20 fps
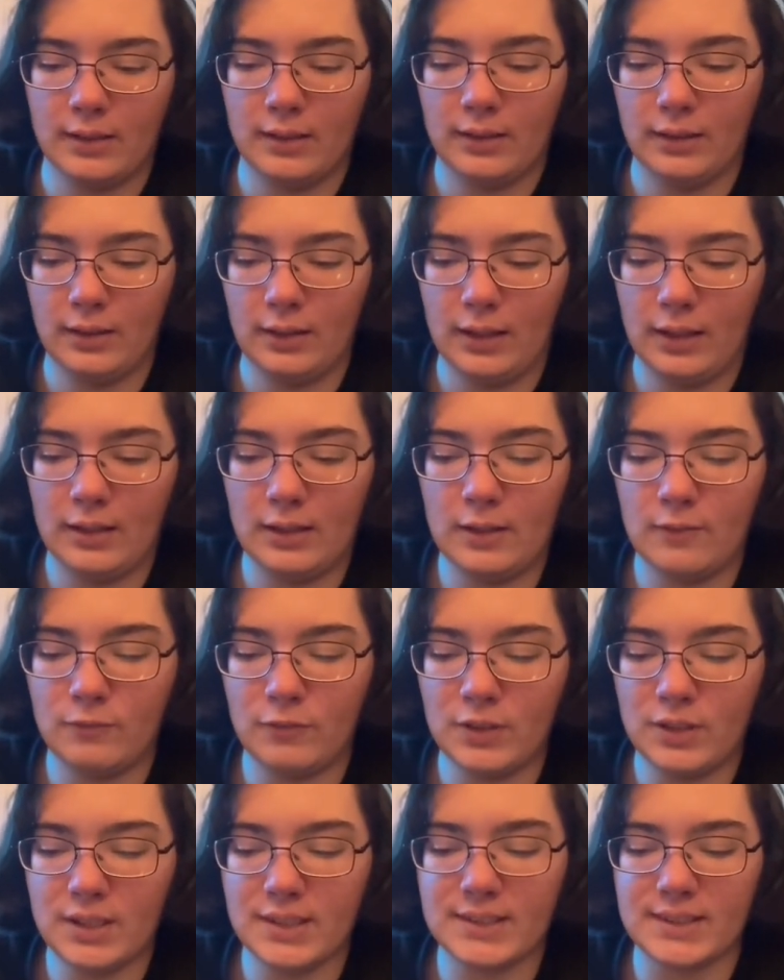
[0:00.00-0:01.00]
And if
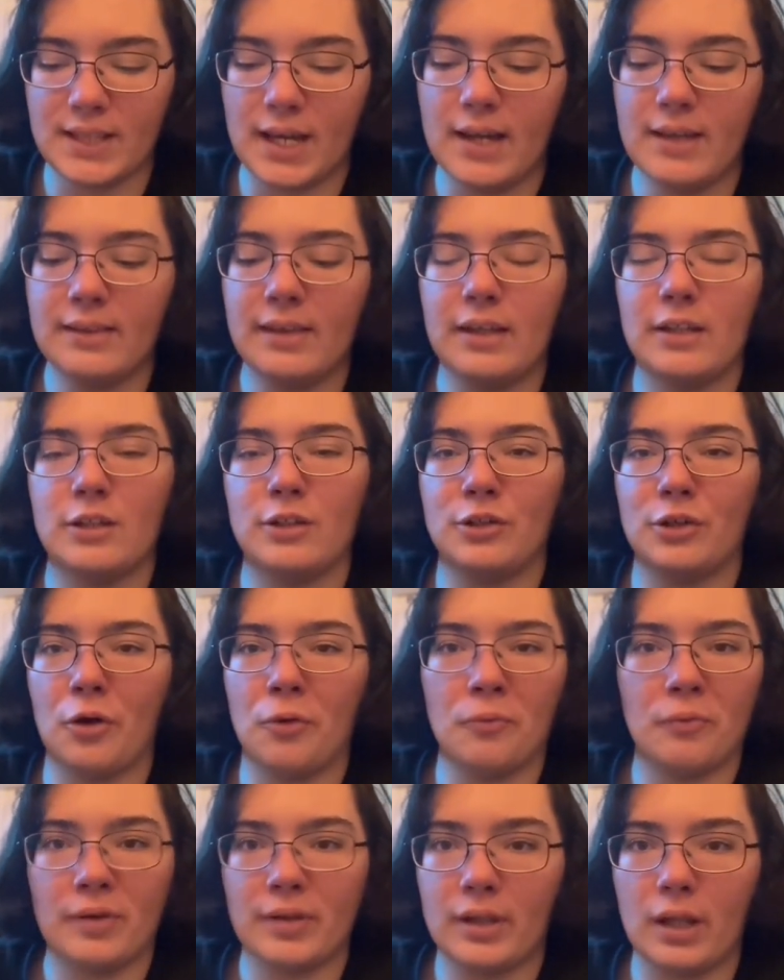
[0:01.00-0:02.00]
you decide that you
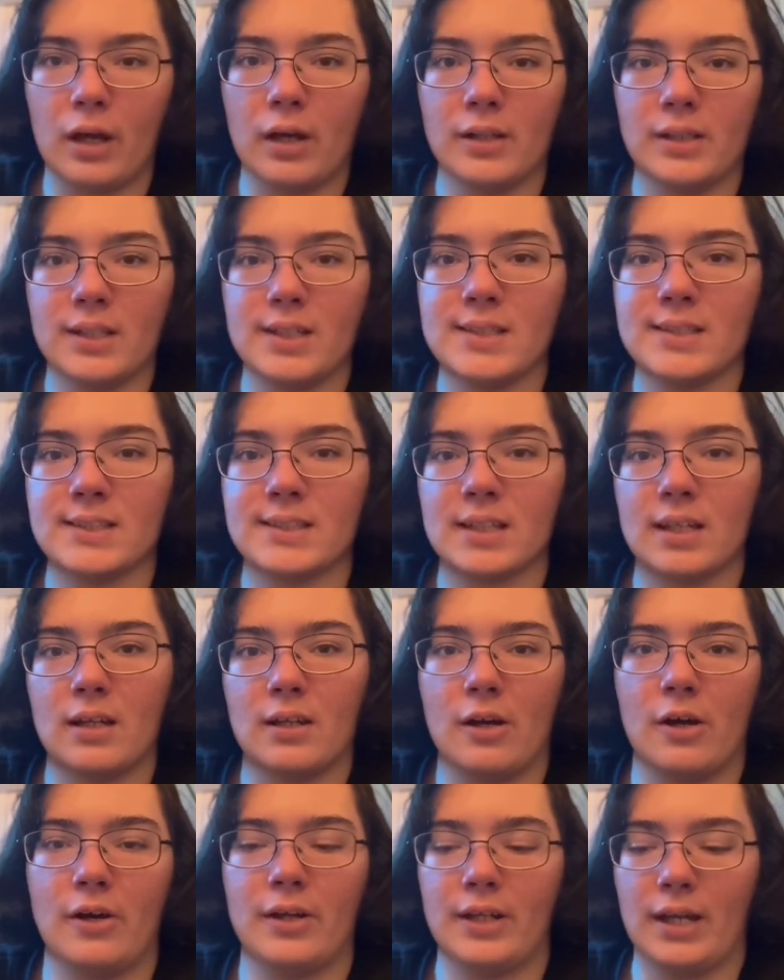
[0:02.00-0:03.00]
don't want the onion skin
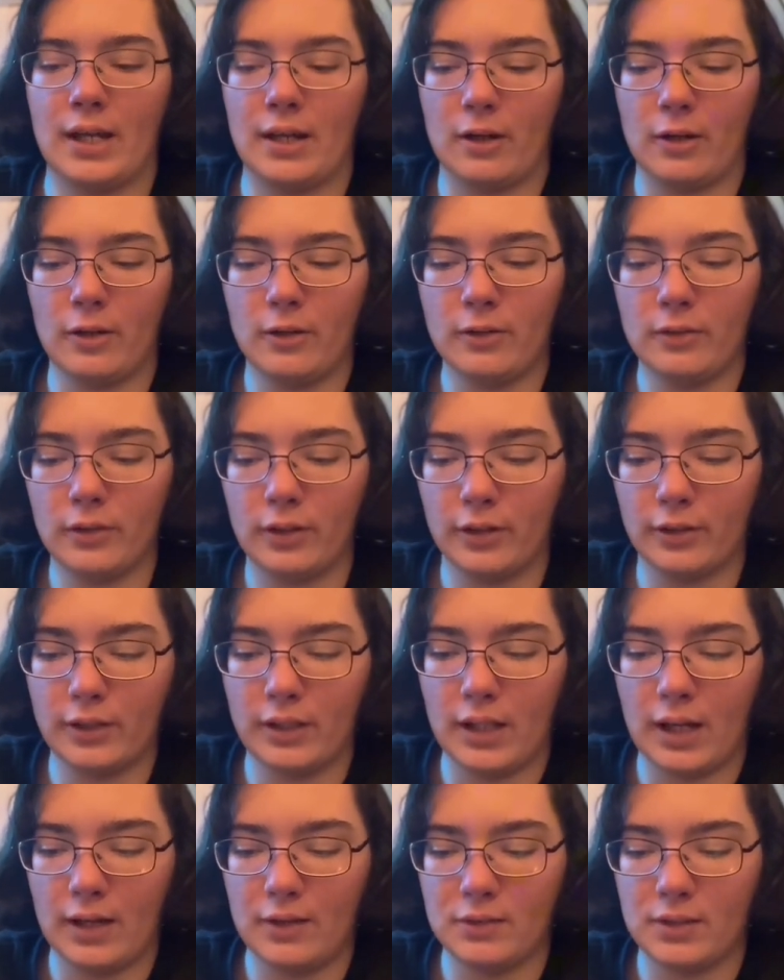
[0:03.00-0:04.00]
on at all
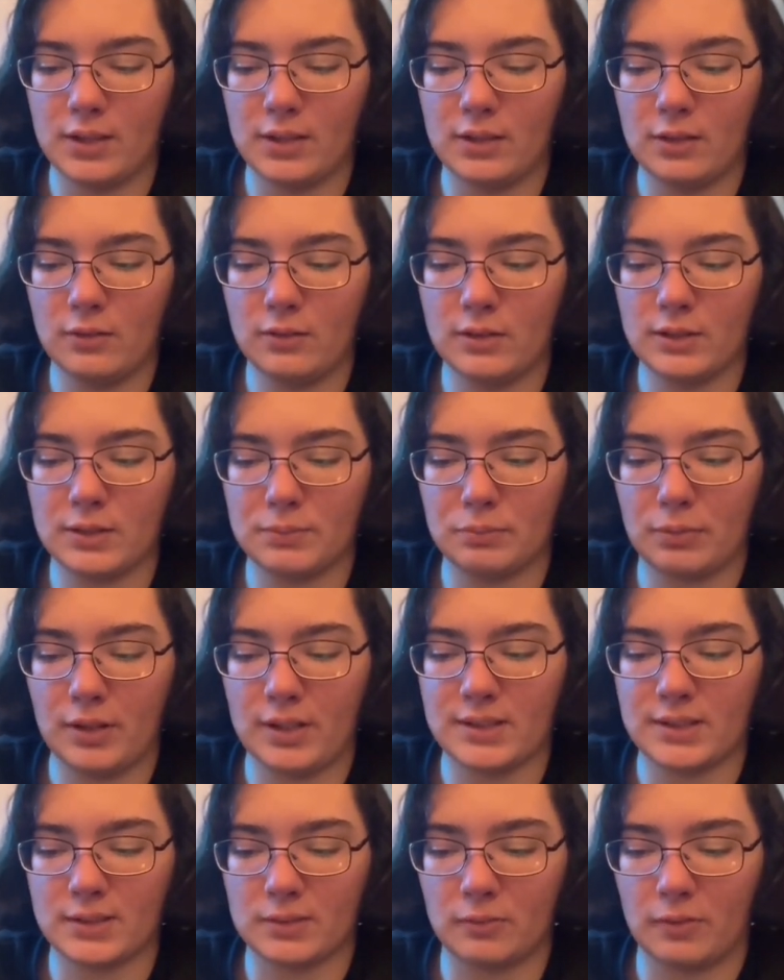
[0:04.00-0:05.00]
you have to do is
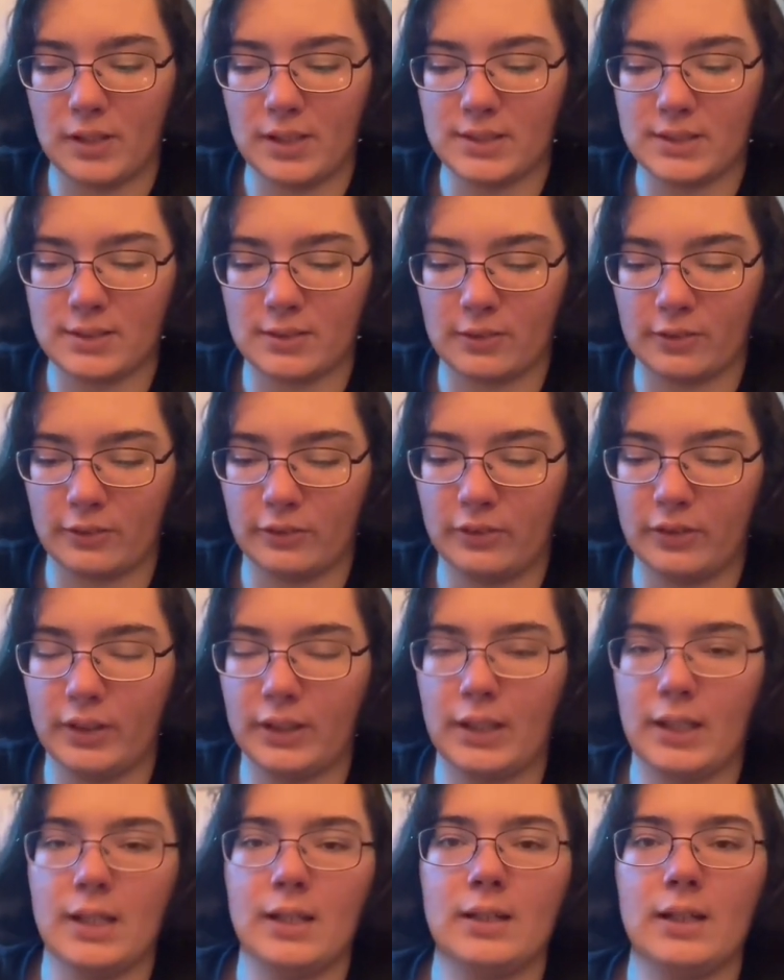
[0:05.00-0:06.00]
press the white circle
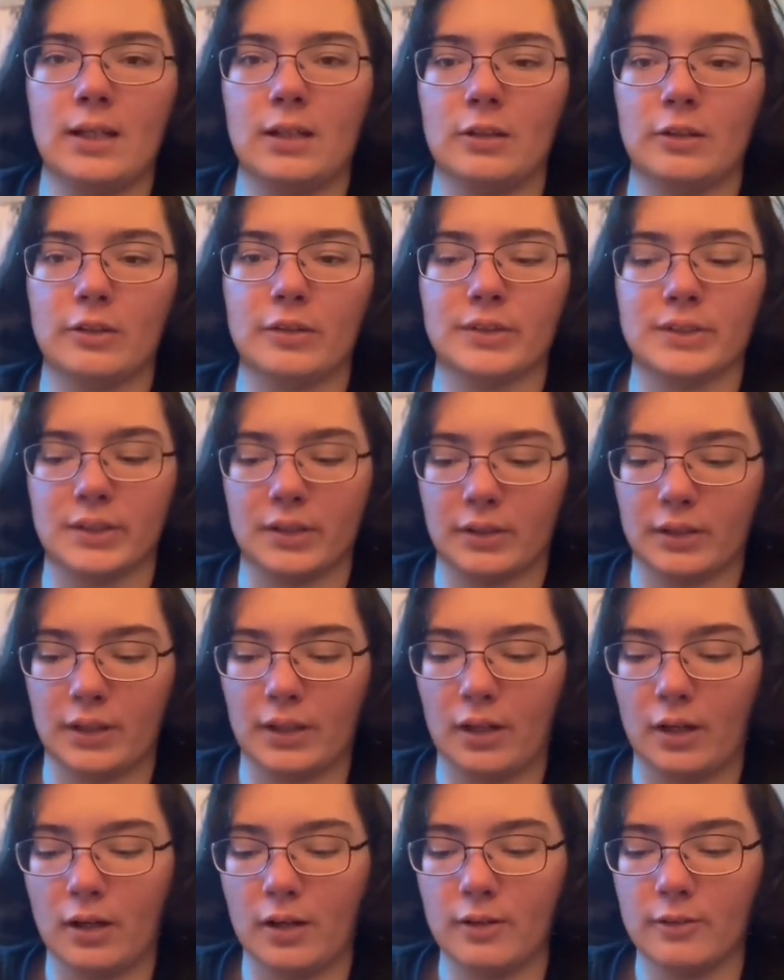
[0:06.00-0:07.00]
again and it'll turn
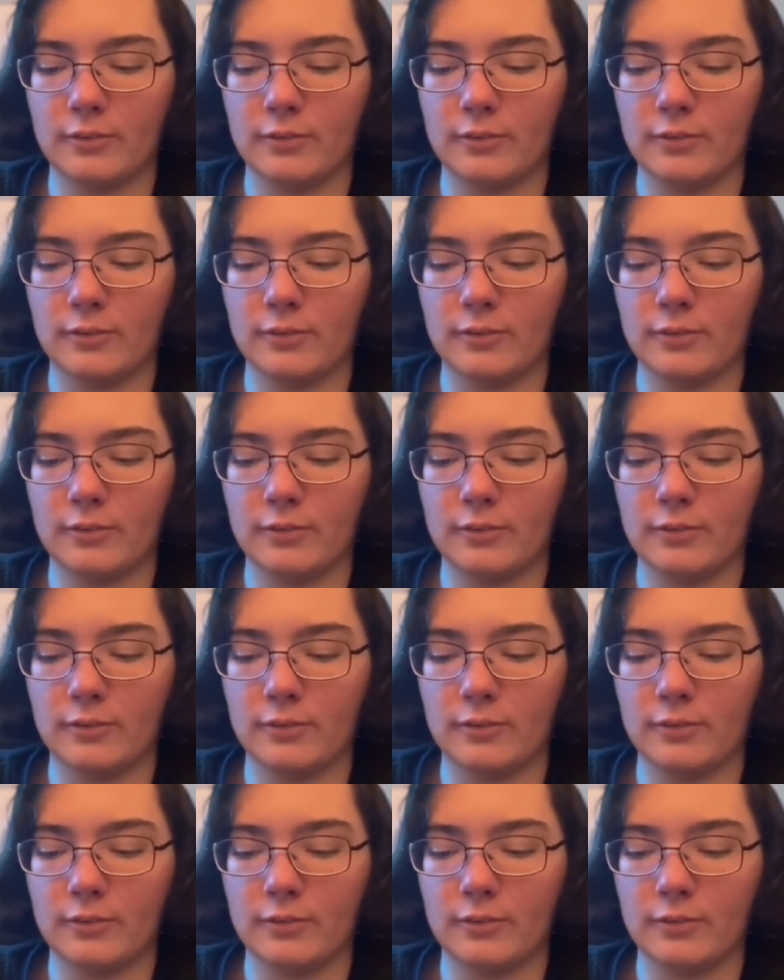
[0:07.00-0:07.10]
it off.